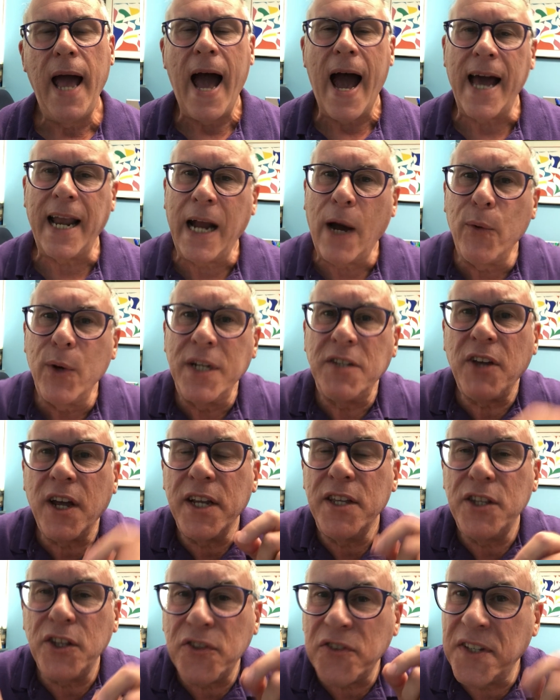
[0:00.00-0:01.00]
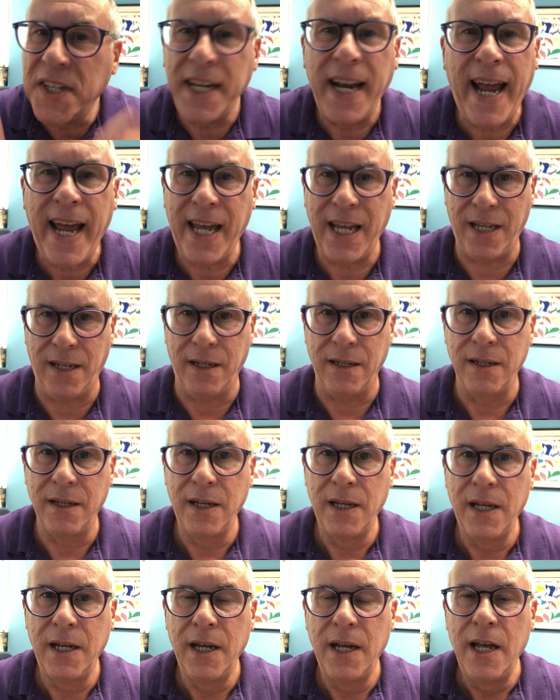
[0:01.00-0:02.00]
And I want to tell you this today,
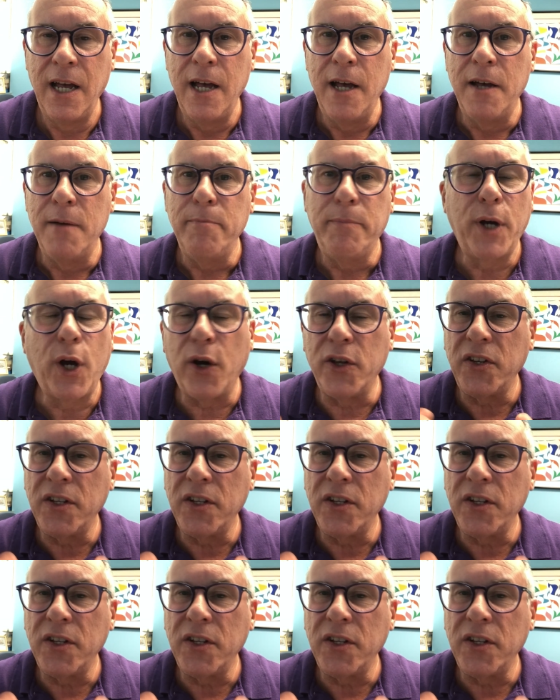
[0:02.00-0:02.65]
because